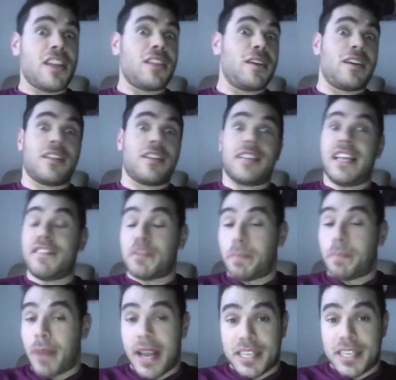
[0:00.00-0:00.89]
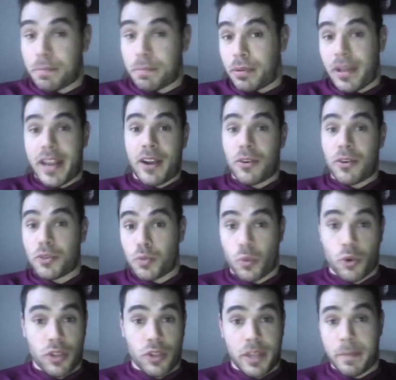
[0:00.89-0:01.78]
The Leafs' best players
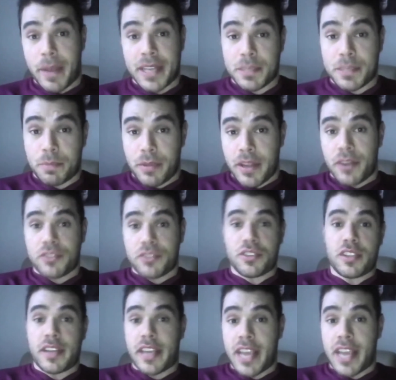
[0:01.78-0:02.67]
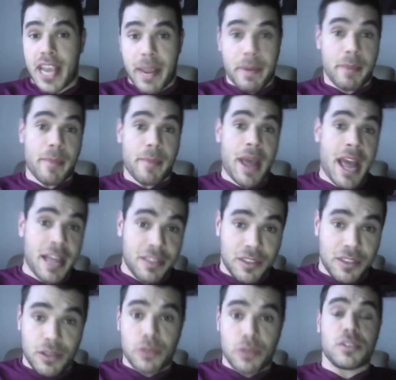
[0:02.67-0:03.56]
were the best players in the game, and
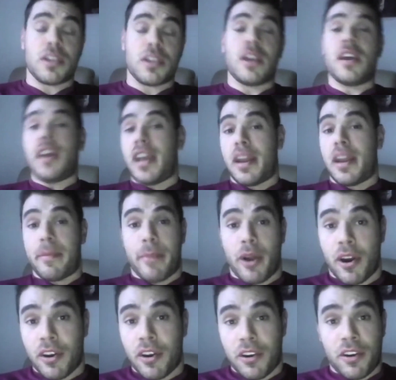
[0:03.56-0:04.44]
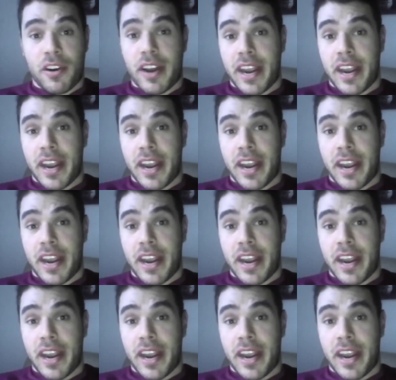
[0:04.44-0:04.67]
Matthews and Marner.